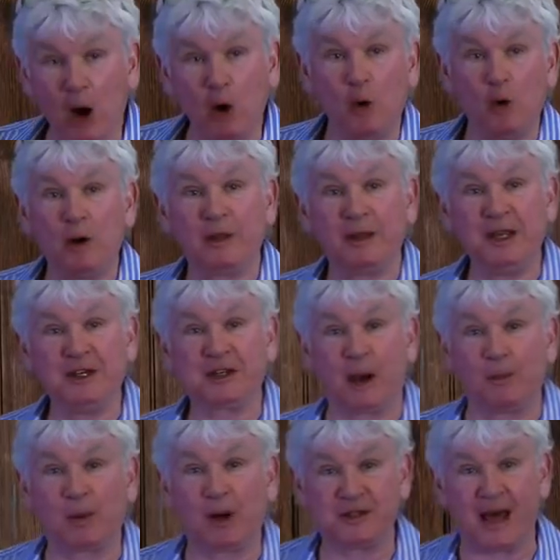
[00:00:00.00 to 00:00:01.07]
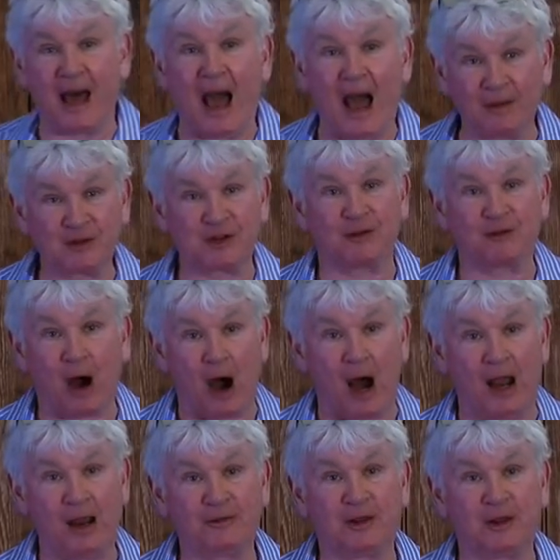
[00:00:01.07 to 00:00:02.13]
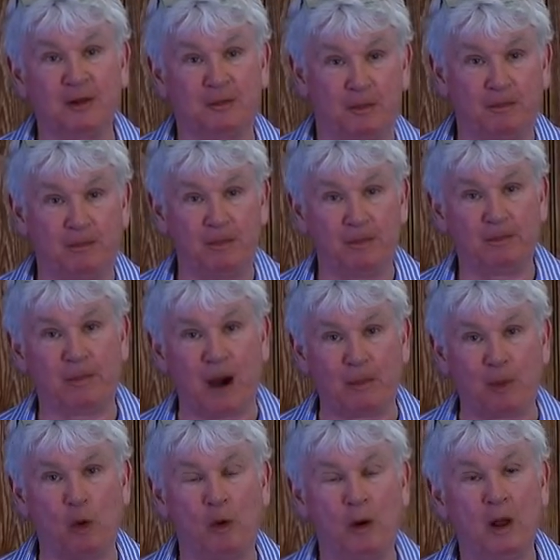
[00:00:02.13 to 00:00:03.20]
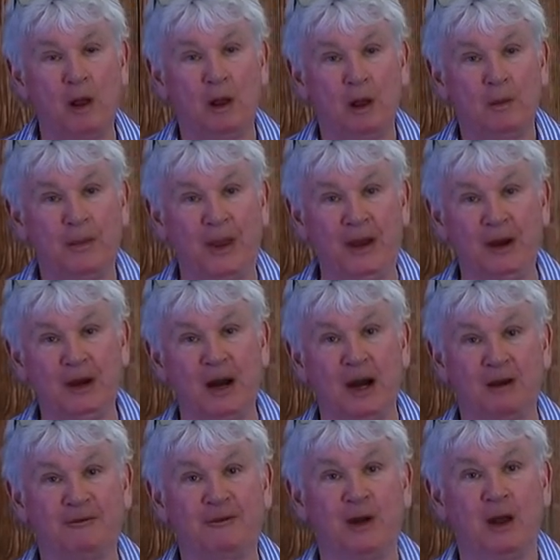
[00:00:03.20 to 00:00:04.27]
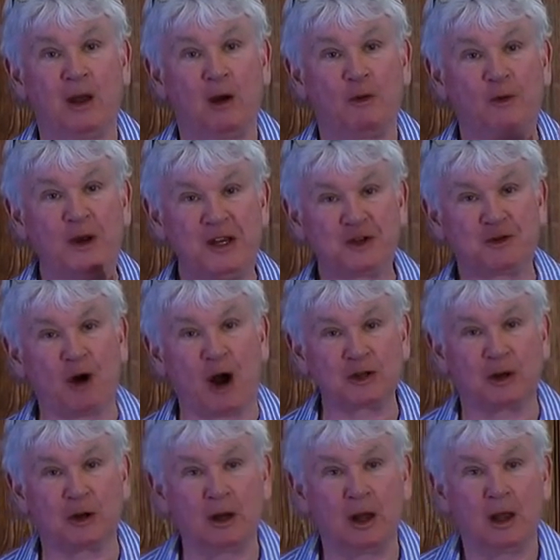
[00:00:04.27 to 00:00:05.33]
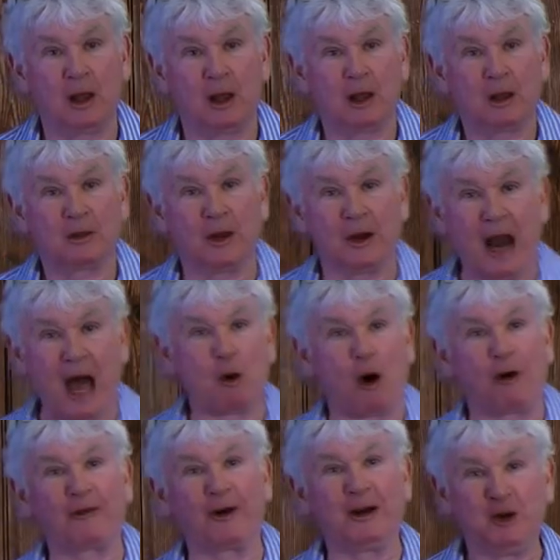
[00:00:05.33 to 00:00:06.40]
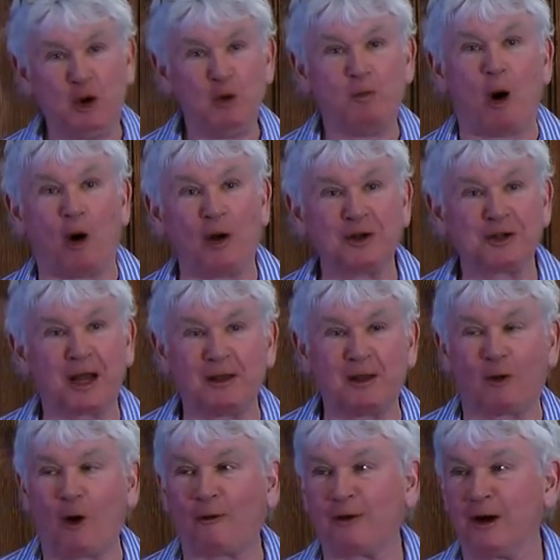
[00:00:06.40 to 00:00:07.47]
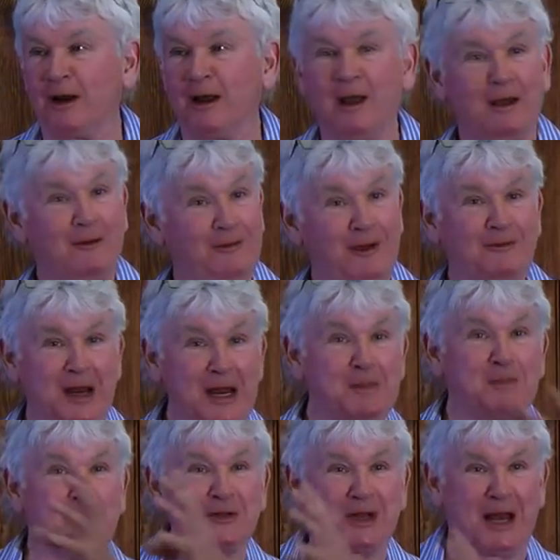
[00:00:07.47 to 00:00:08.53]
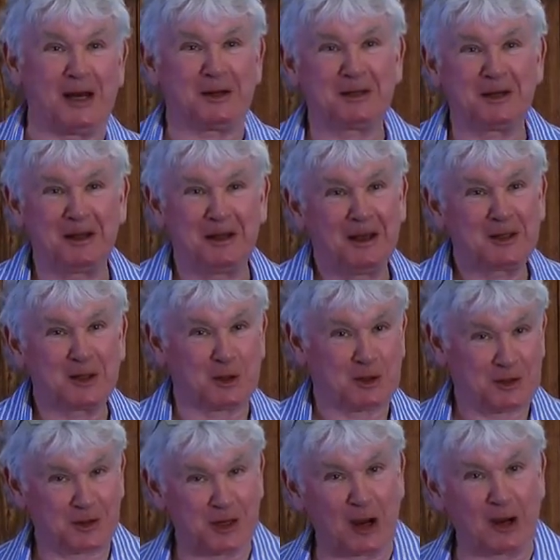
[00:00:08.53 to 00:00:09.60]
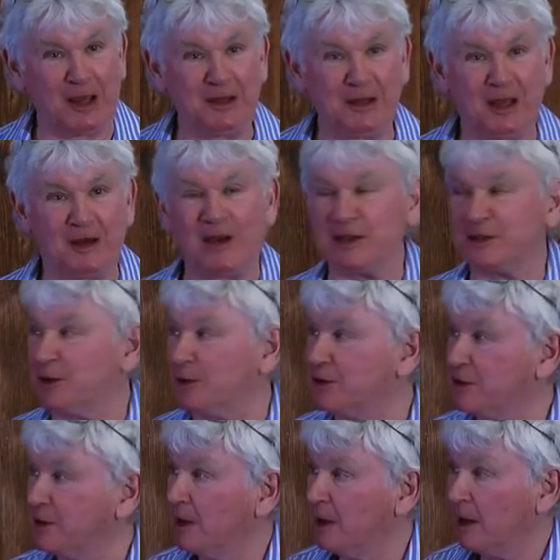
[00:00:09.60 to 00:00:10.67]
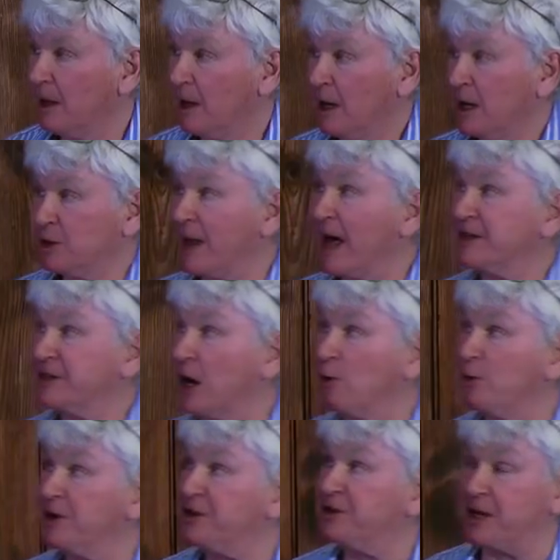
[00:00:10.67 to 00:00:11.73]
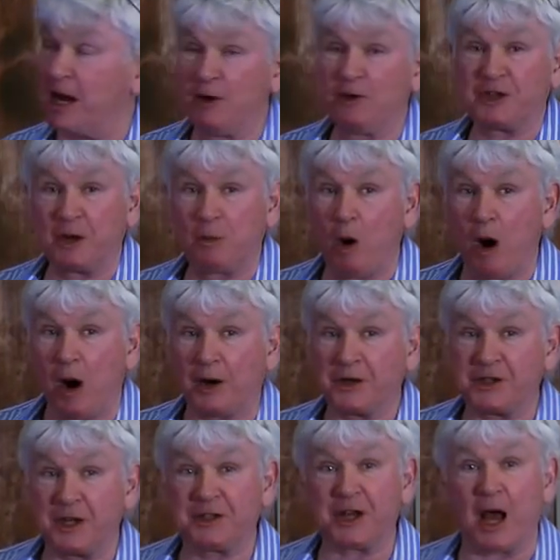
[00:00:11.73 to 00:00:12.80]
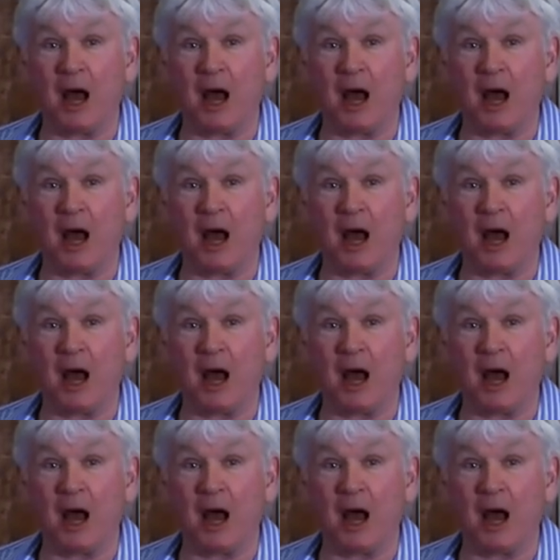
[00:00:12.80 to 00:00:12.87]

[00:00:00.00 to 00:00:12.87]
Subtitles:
now these companies that have survived the bubble period and have restructured, they're now offering new bonds, and they're offering 15% to suck in the investors. So that's how this industry works. It's